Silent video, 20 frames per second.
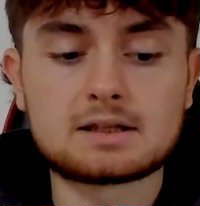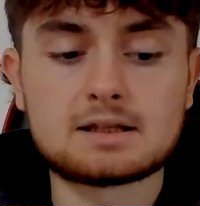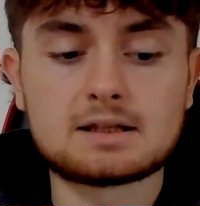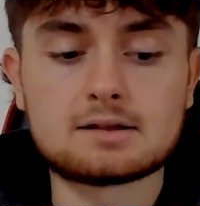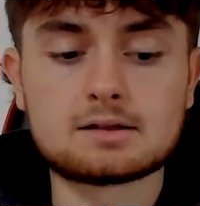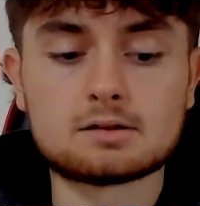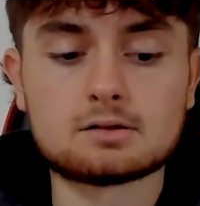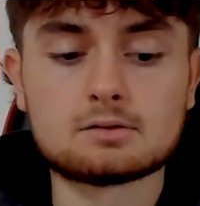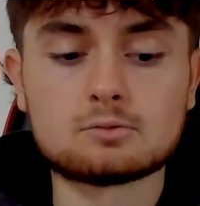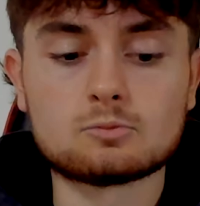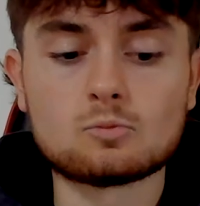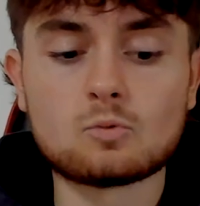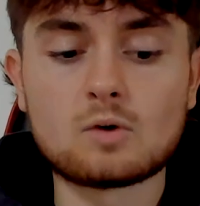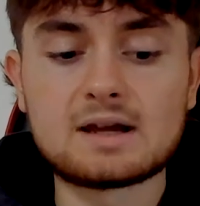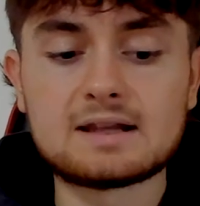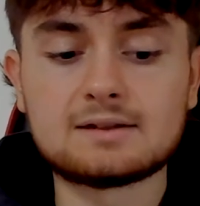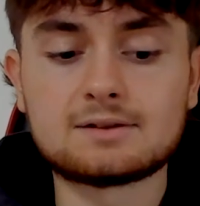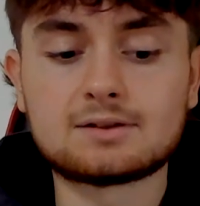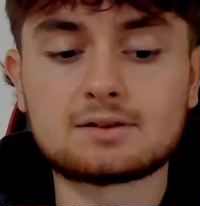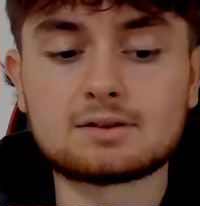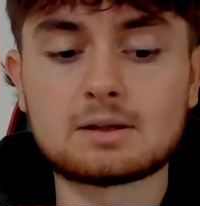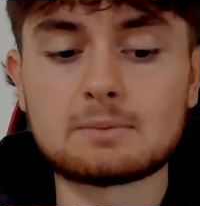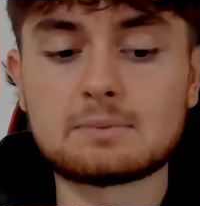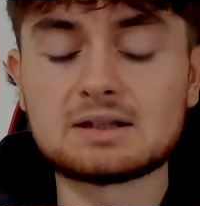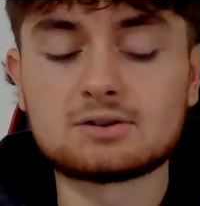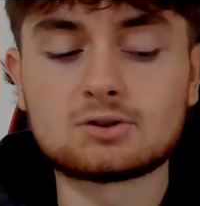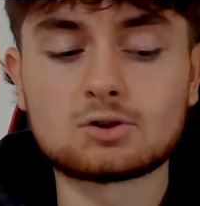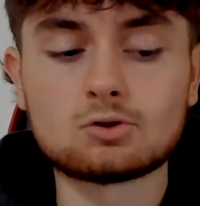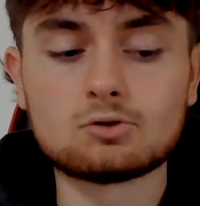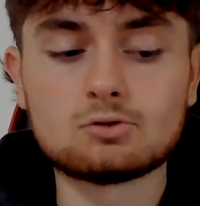He can wait a
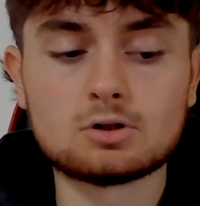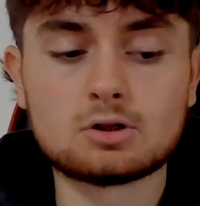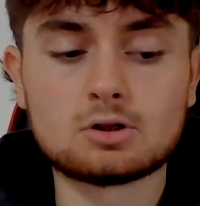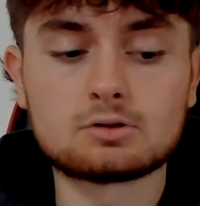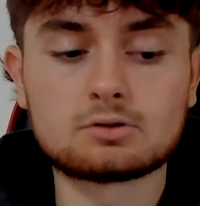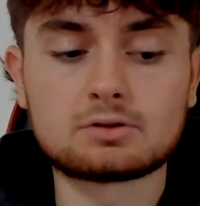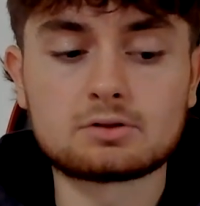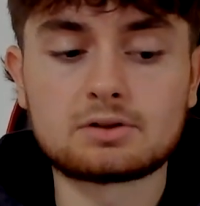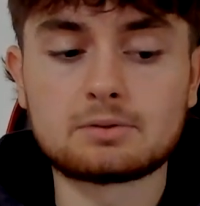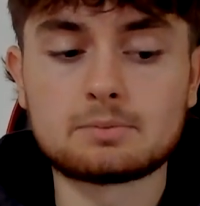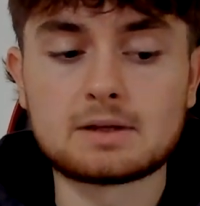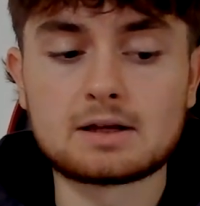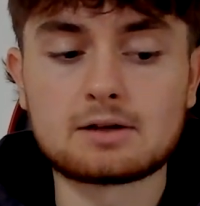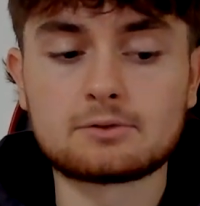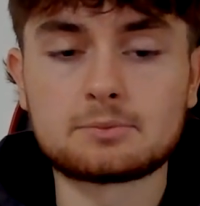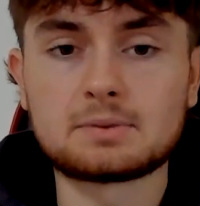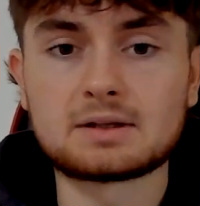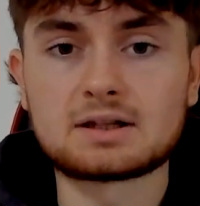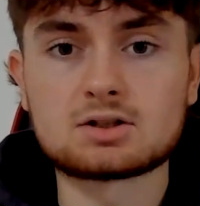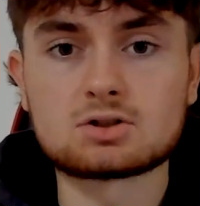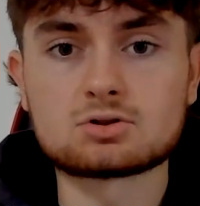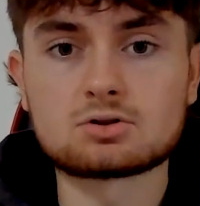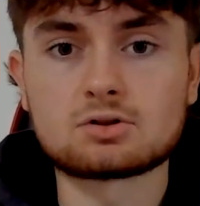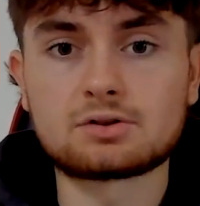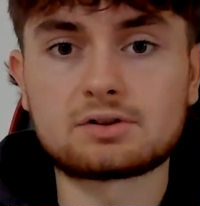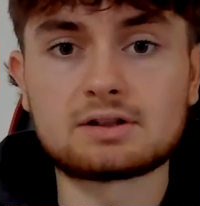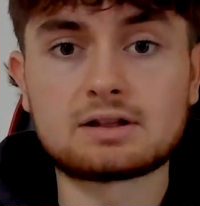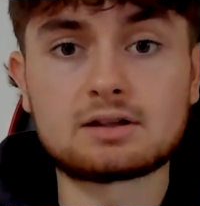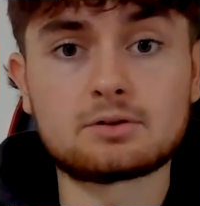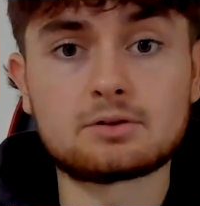bit too long to be able to pick his
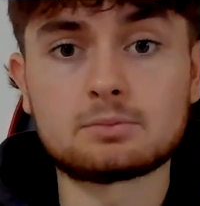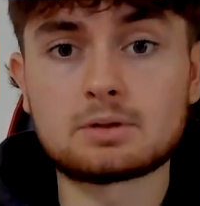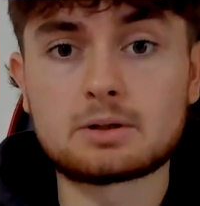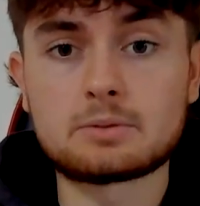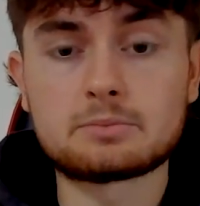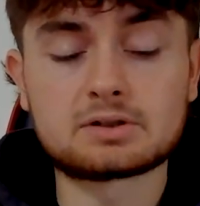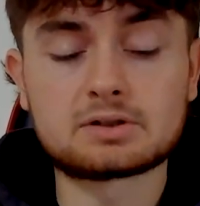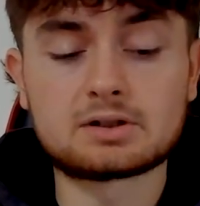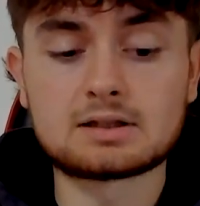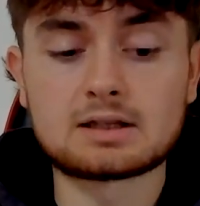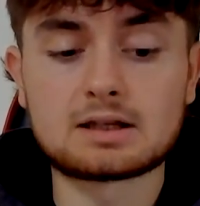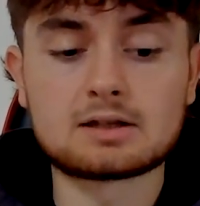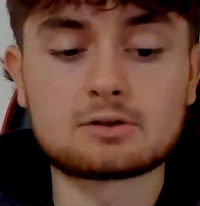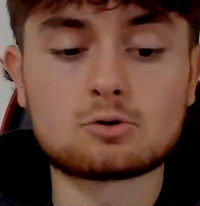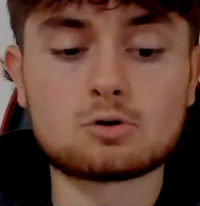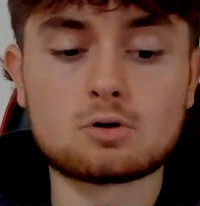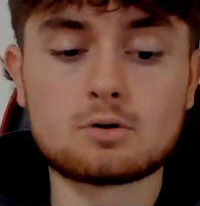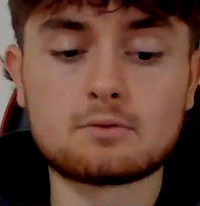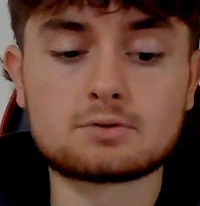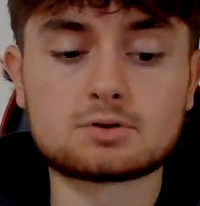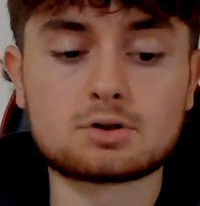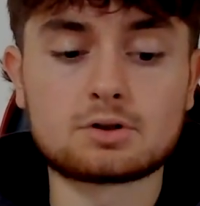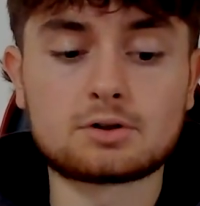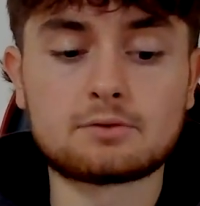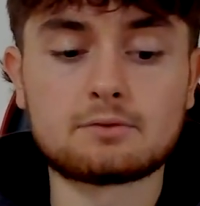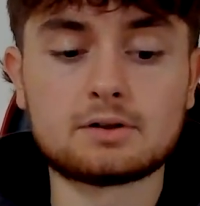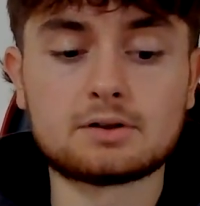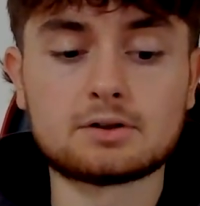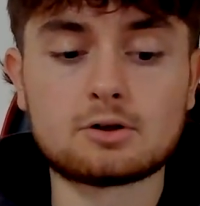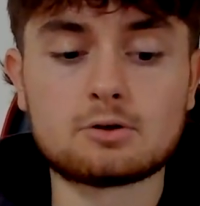shots, and then sometimes can get caught with
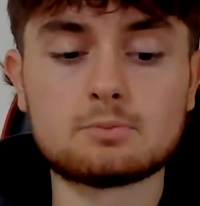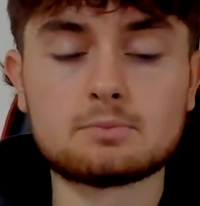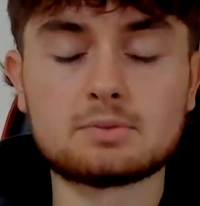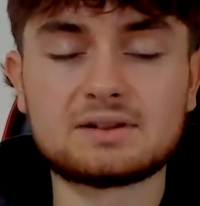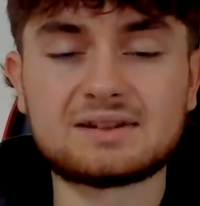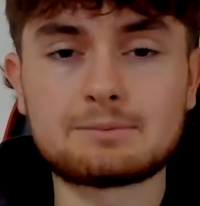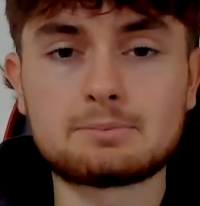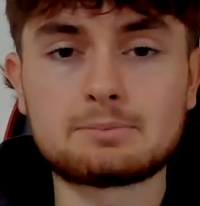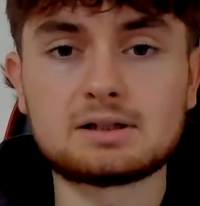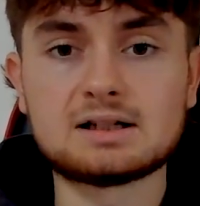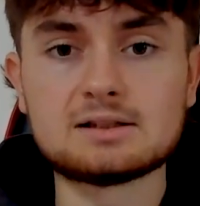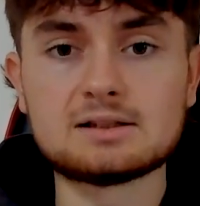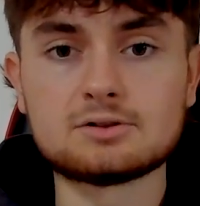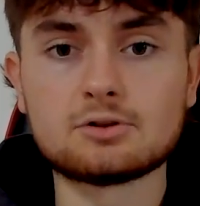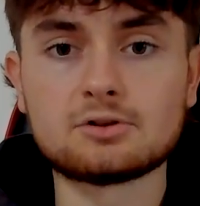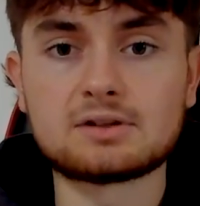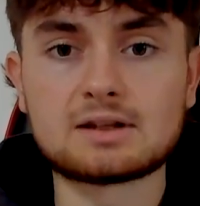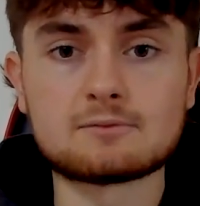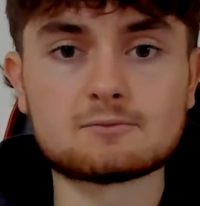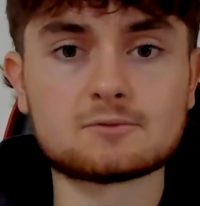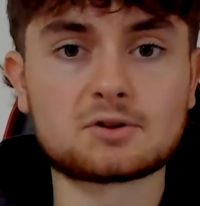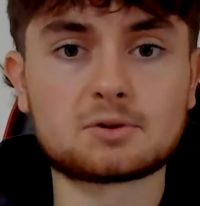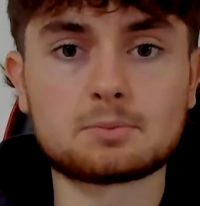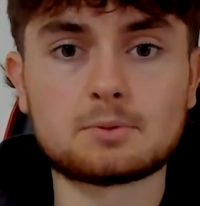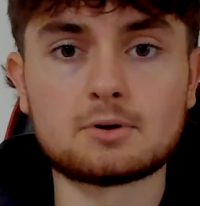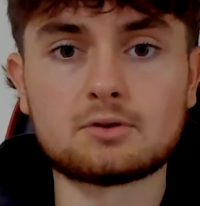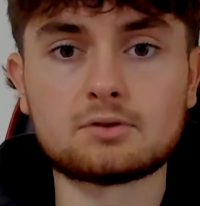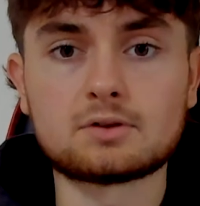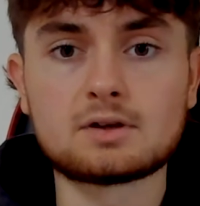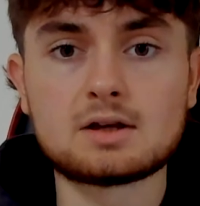shots of his own, but typically does then
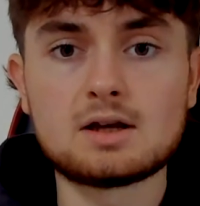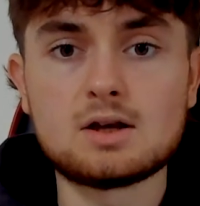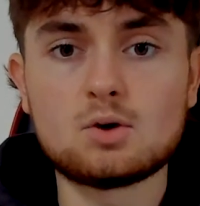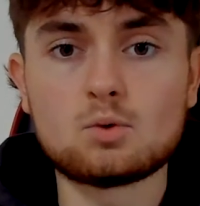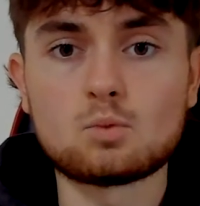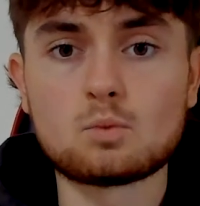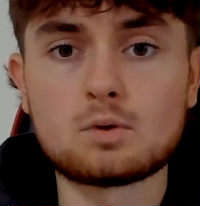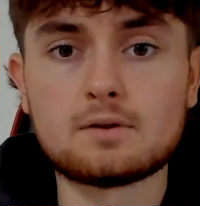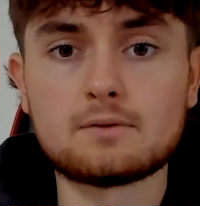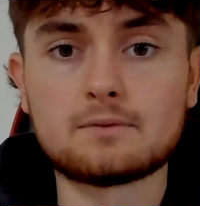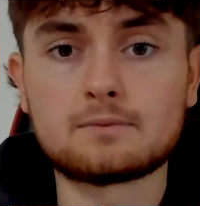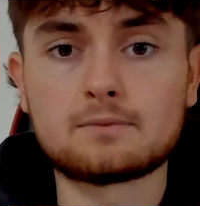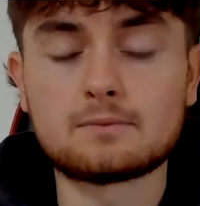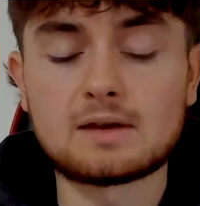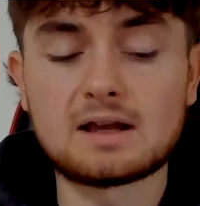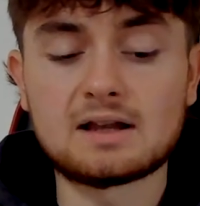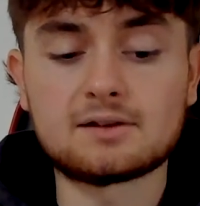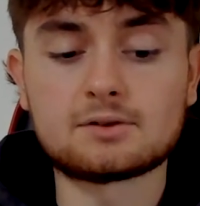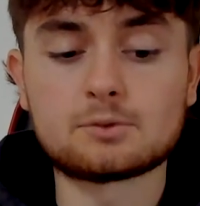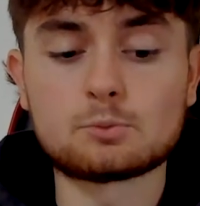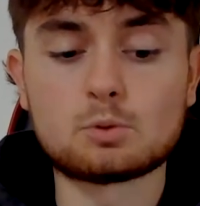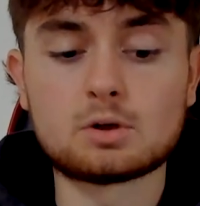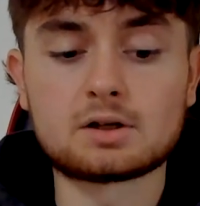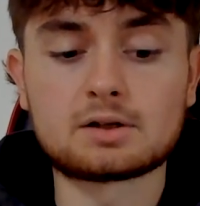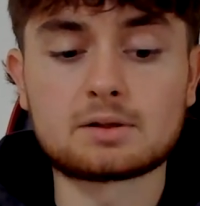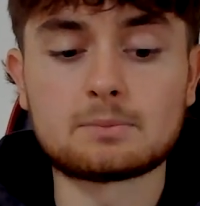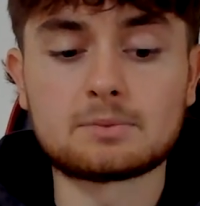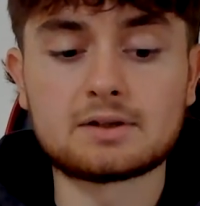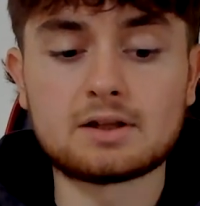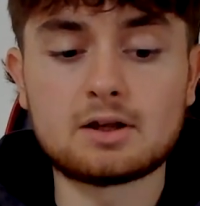respond with excellent
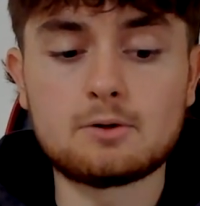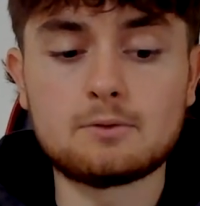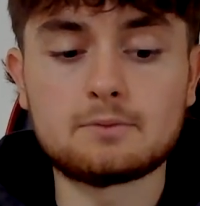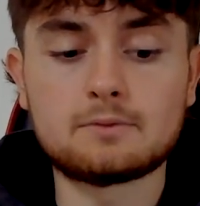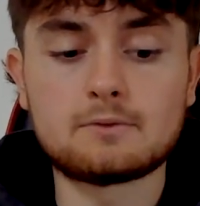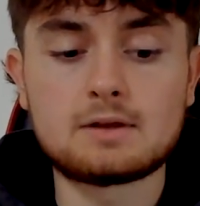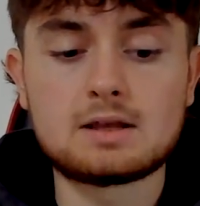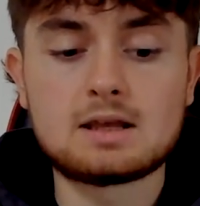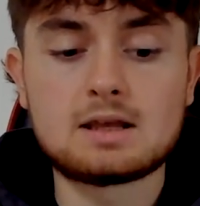work himself.